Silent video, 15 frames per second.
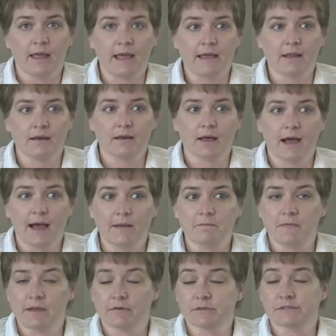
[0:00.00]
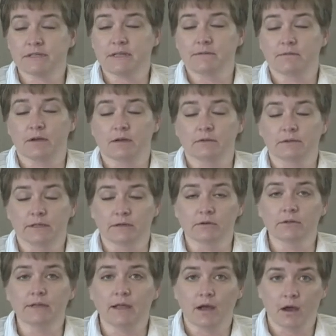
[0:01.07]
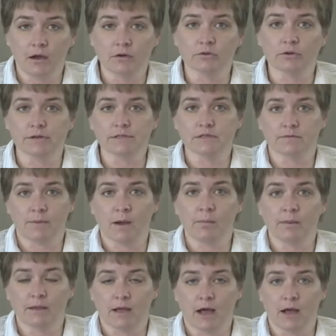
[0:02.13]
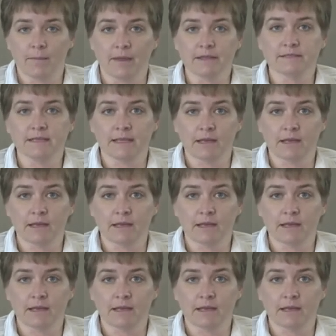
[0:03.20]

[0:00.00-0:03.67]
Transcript: and they received literally hundreds of public comments